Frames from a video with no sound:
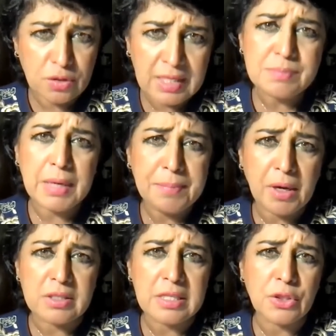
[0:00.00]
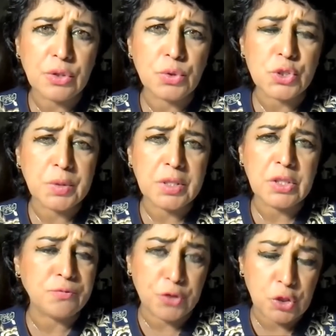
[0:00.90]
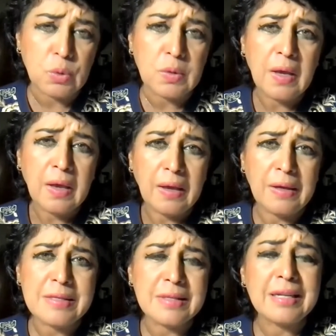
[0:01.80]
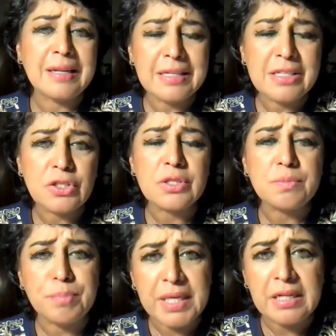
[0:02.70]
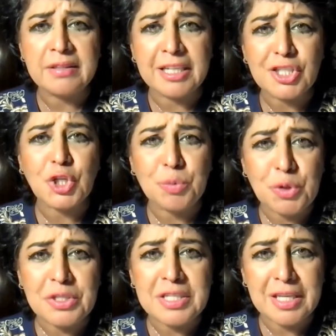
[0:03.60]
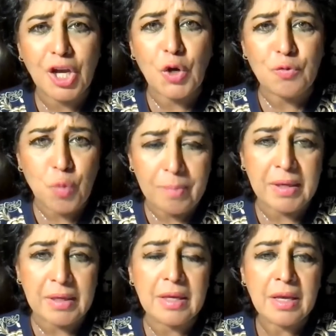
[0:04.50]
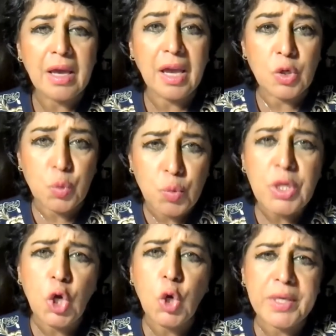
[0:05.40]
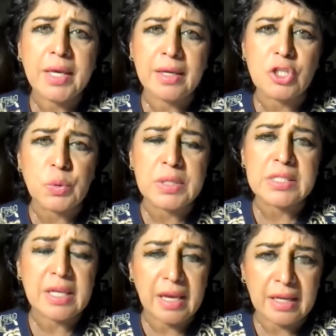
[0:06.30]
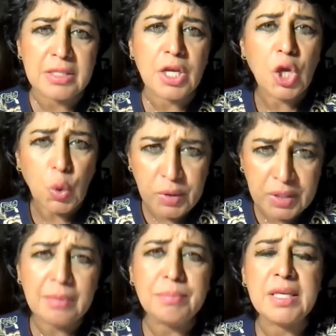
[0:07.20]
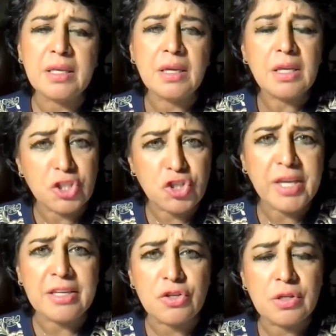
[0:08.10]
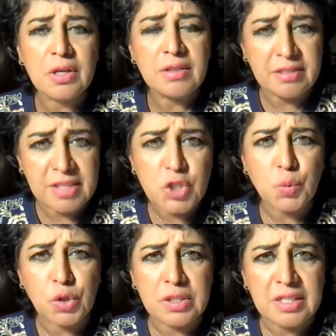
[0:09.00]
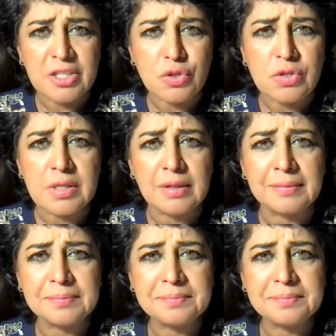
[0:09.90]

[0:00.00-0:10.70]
So that's my parting thoughts for you, is that let us build that community of women, and we know we can do it, and we can be the change that this world needs to see.